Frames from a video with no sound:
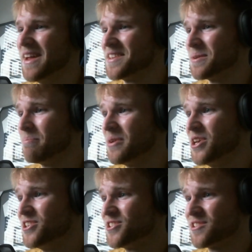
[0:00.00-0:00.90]
that man is a
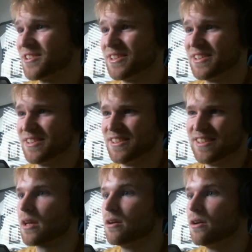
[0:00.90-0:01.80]
beast.
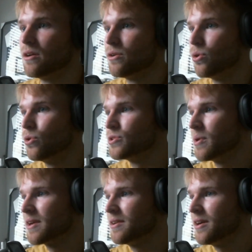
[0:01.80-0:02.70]
Oh, he's
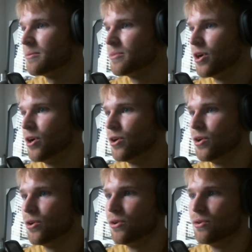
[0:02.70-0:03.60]
waking up. Uh
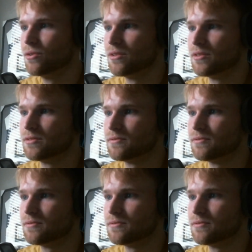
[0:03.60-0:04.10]
oh.